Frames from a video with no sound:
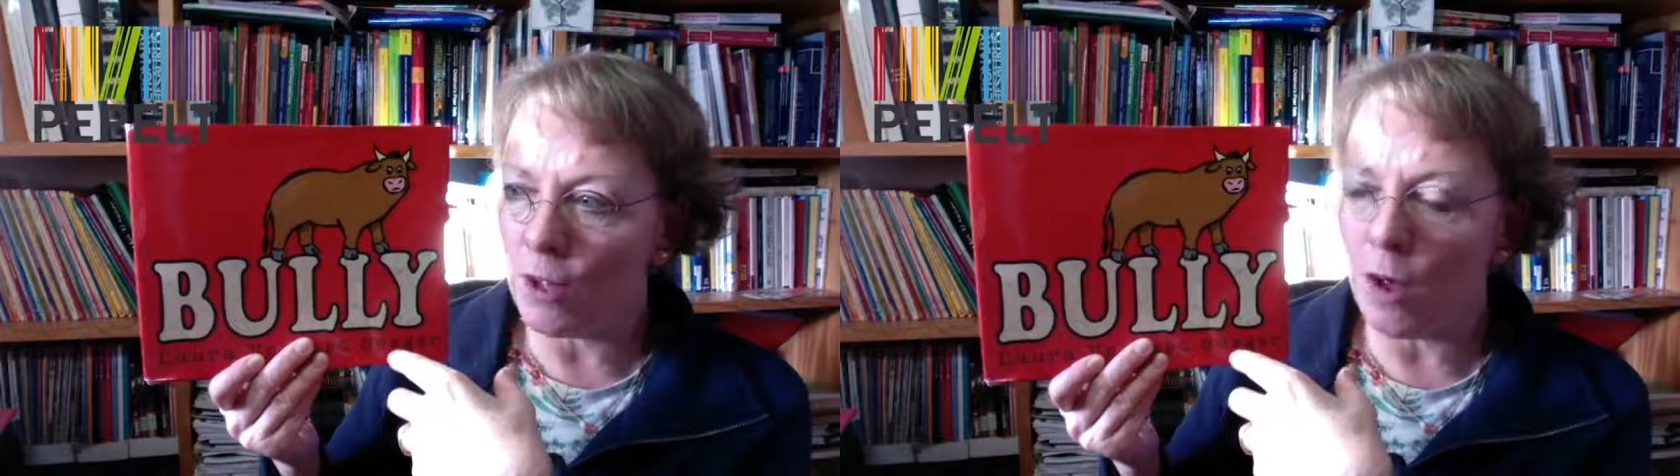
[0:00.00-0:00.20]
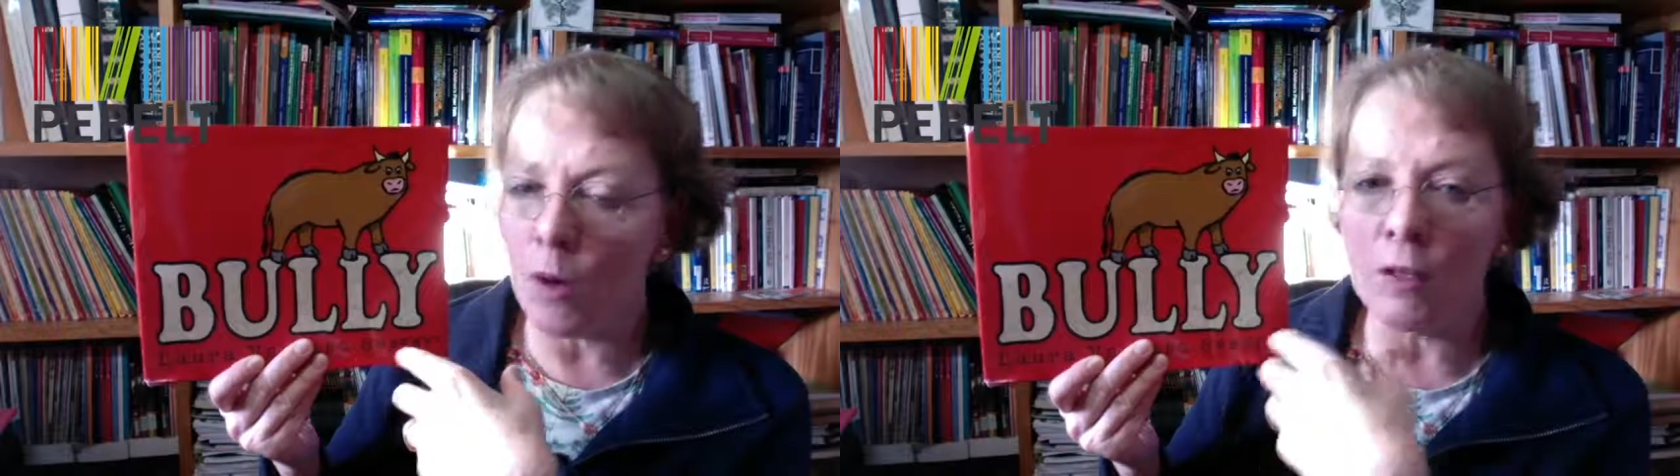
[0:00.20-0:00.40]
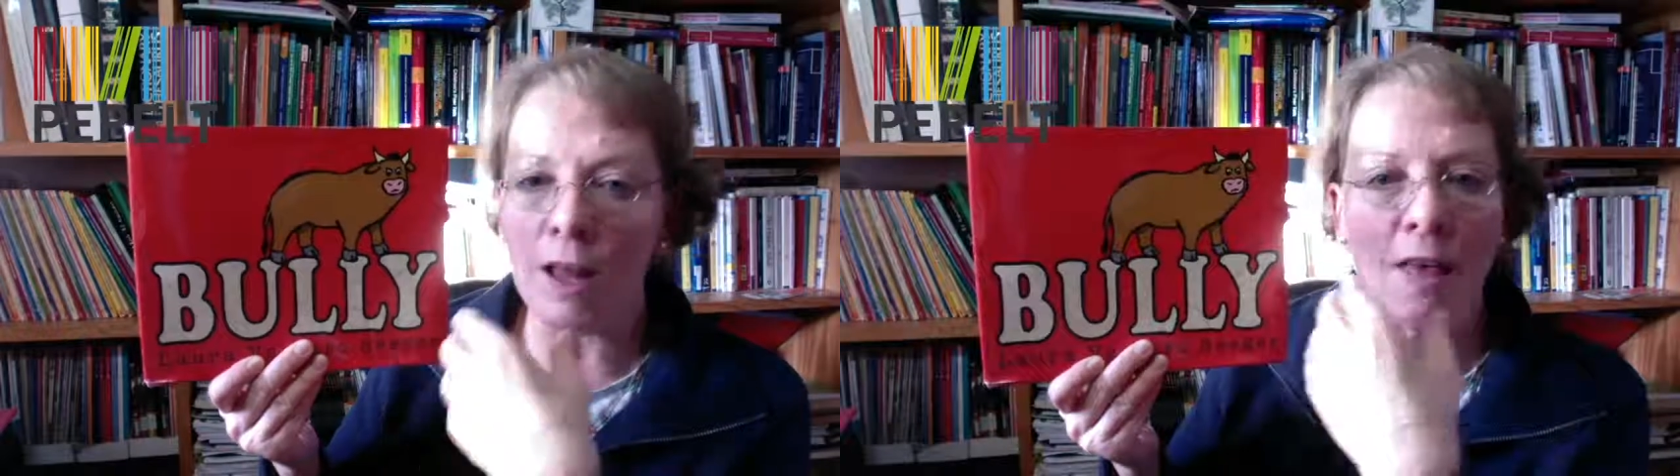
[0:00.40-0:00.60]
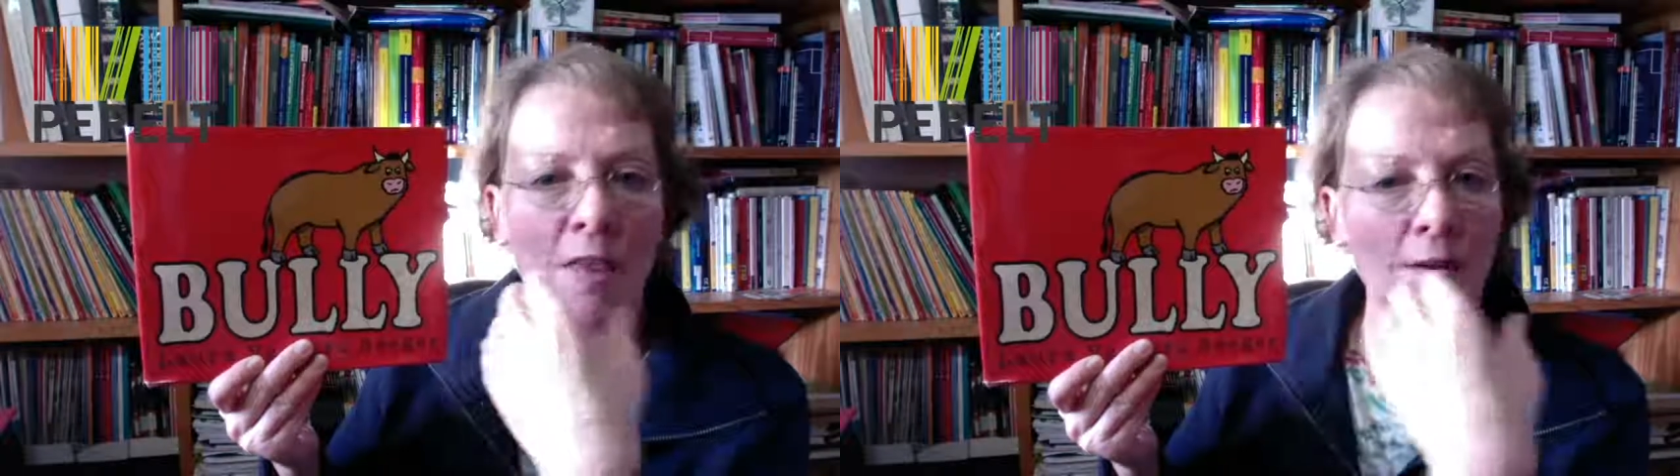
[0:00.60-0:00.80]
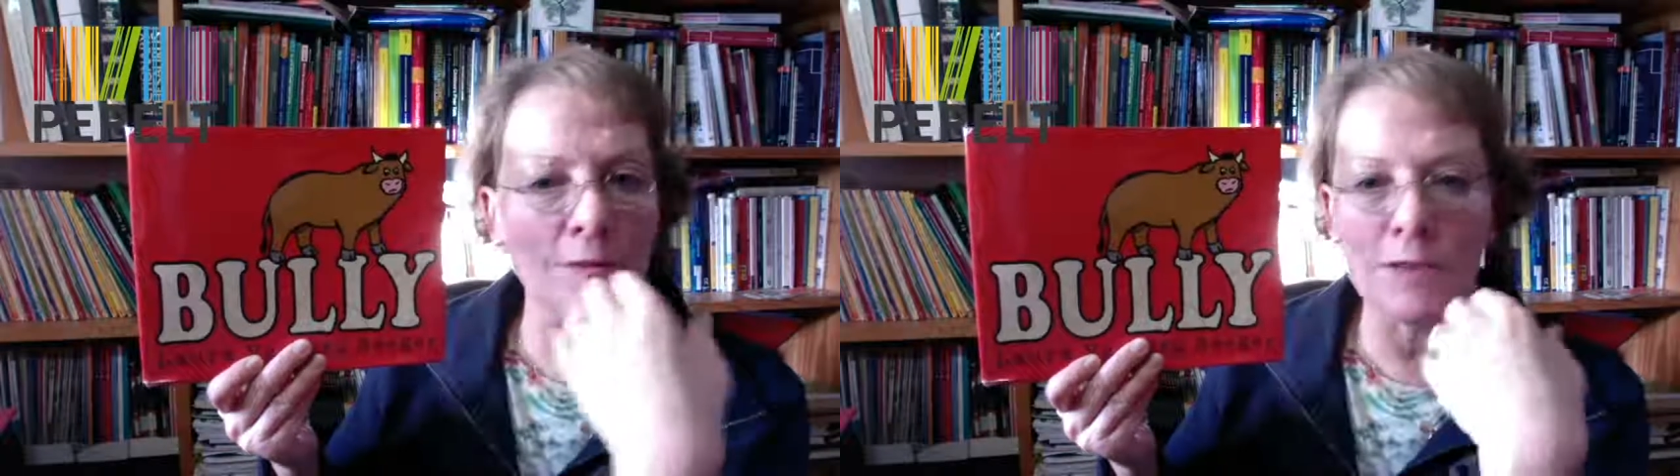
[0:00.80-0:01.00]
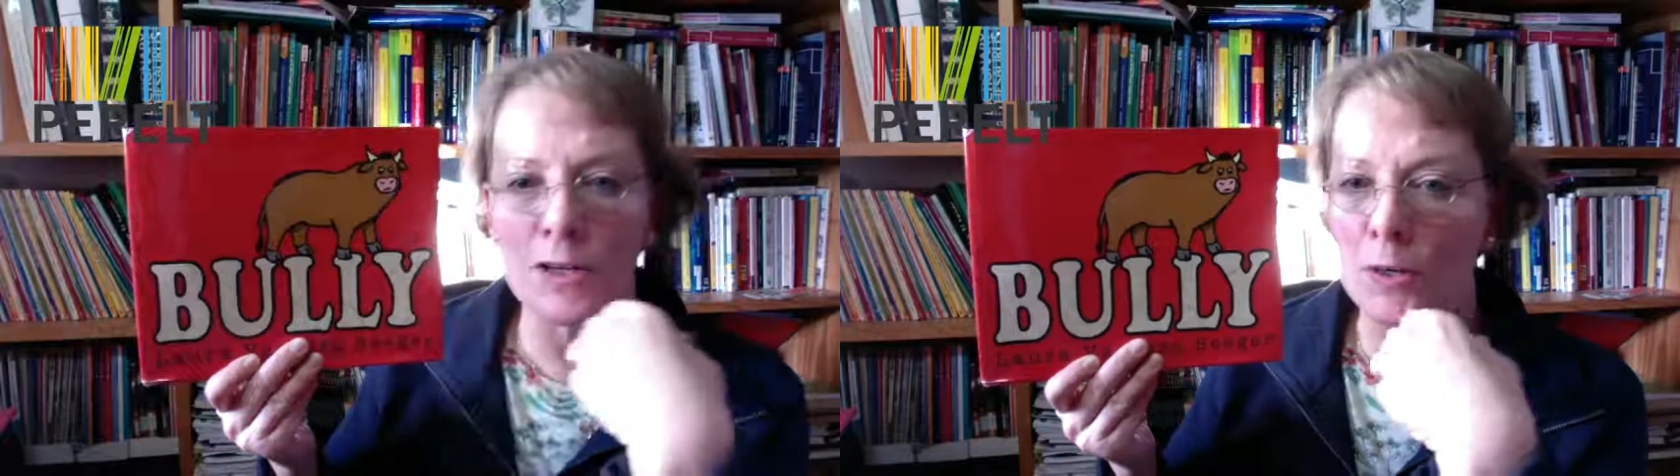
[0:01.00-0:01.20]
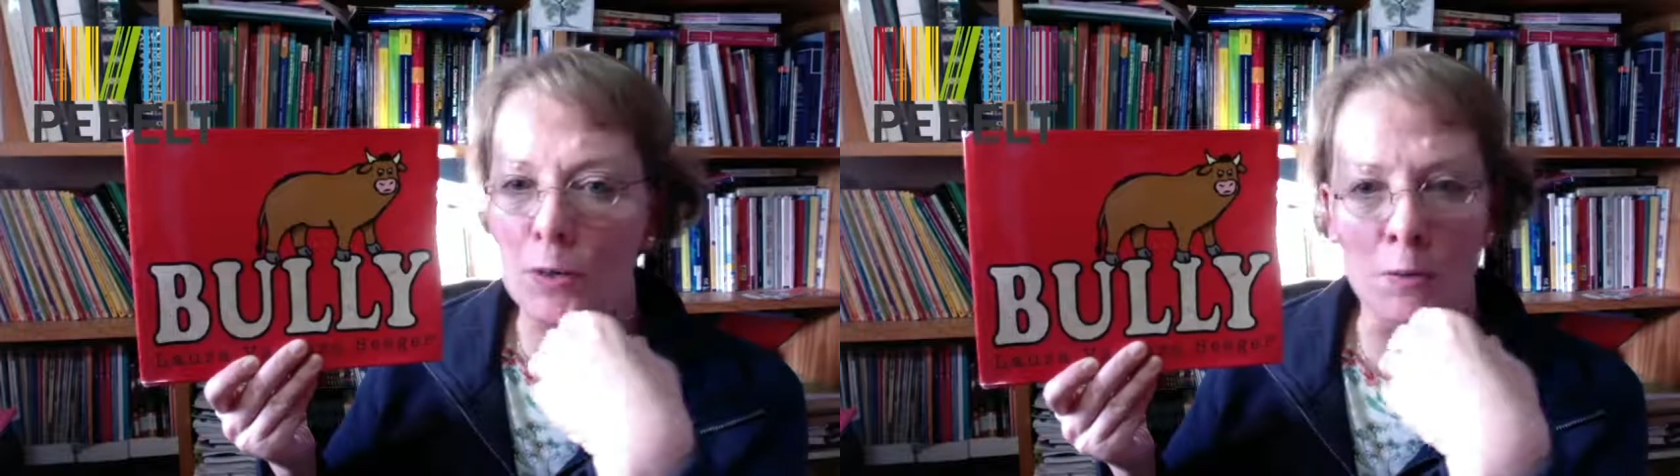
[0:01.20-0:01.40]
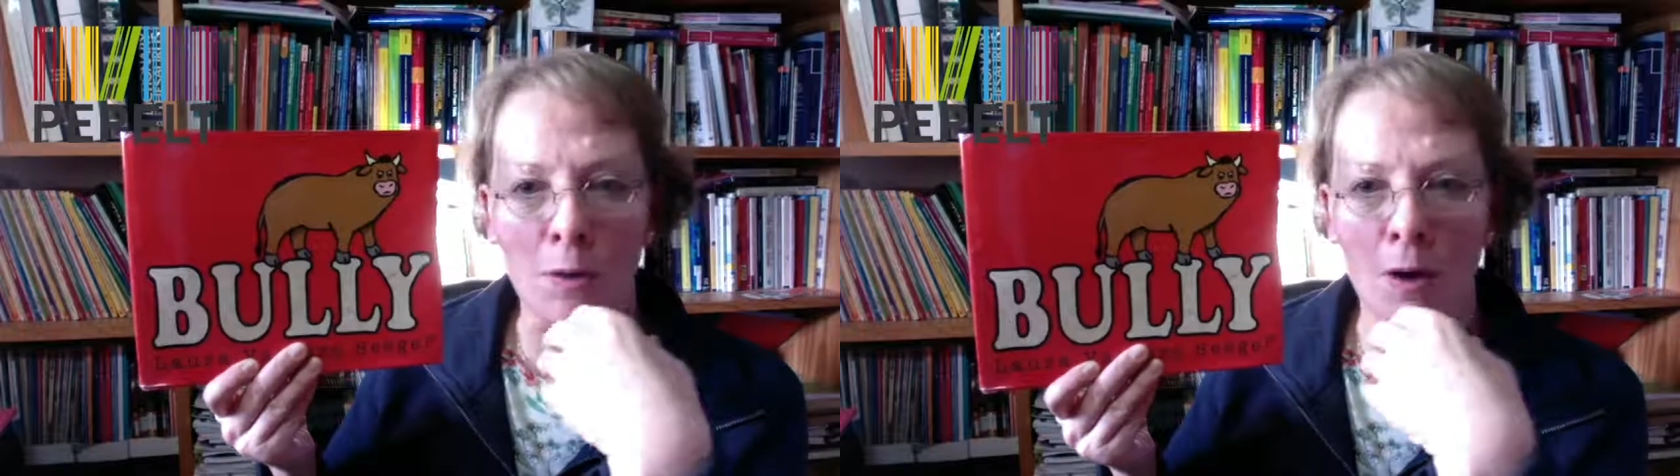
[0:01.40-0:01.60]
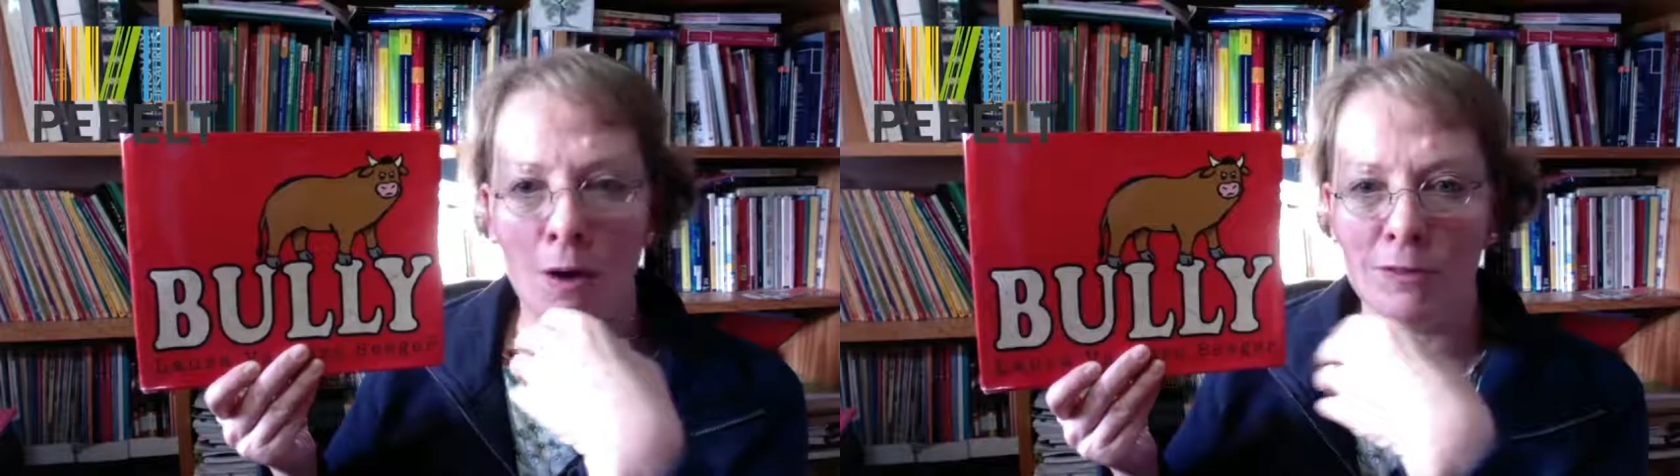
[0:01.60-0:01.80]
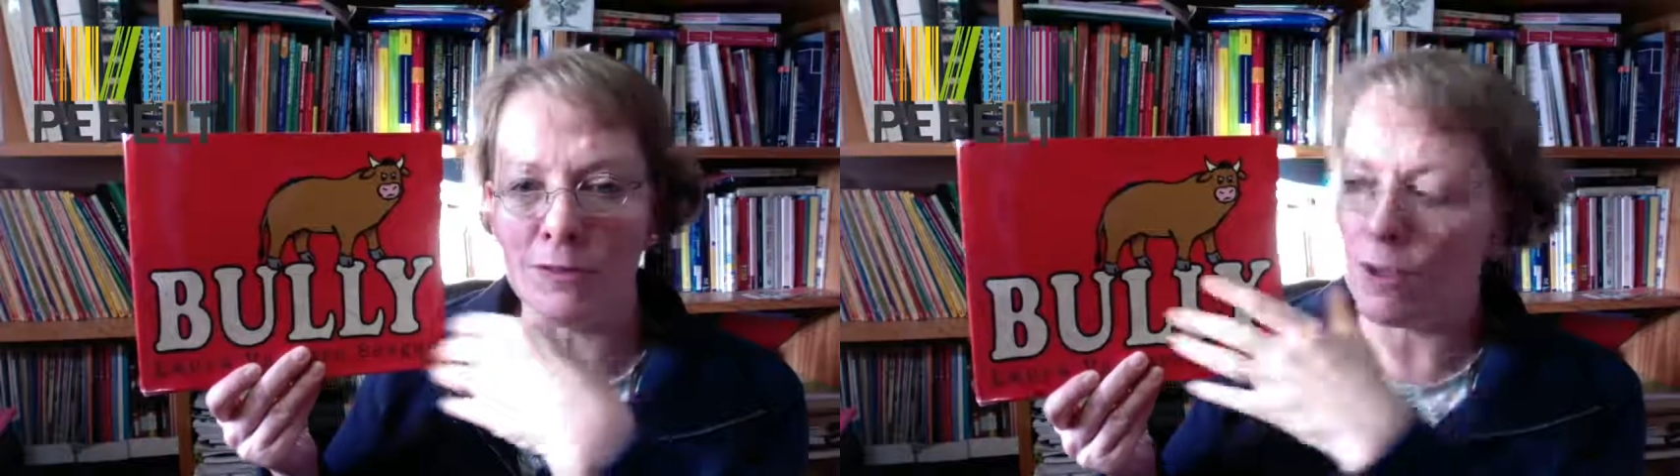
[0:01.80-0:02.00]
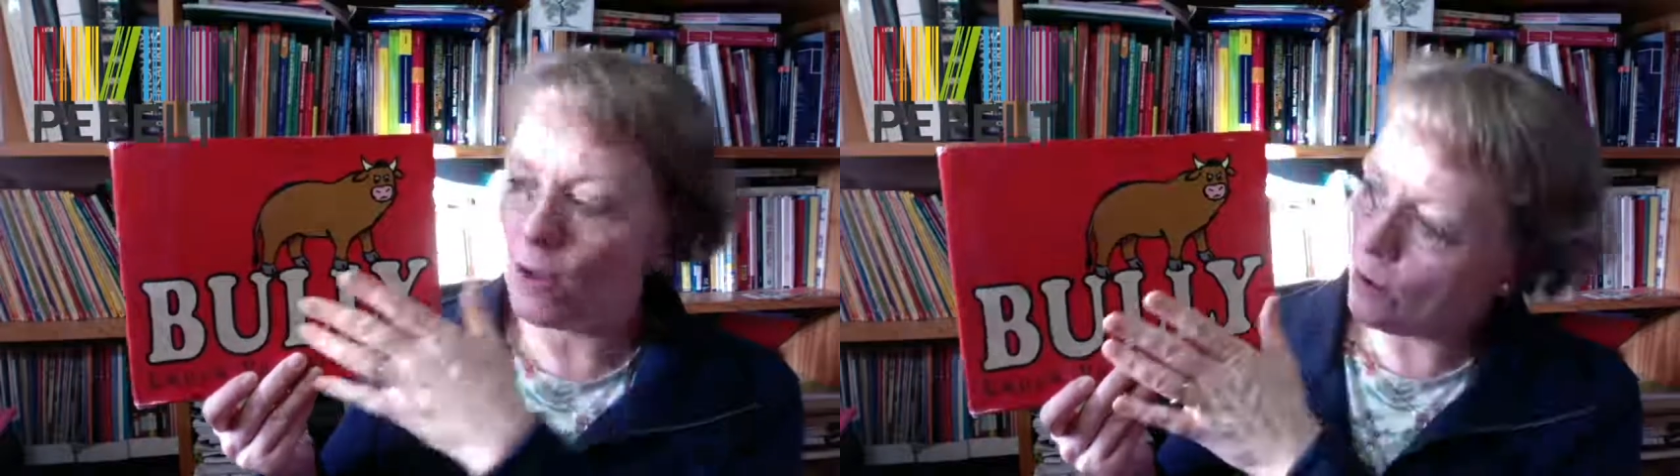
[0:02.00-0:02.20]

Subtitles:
a whole other view of